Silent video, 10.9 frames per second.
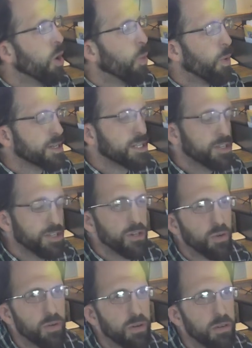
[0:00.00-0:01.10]
What to
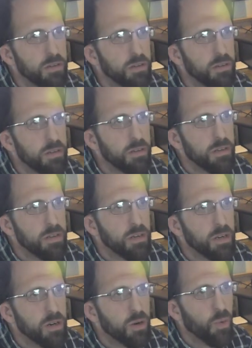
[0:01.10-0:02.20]
do
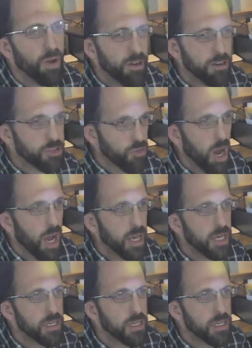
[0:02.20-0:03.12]
when you're dry?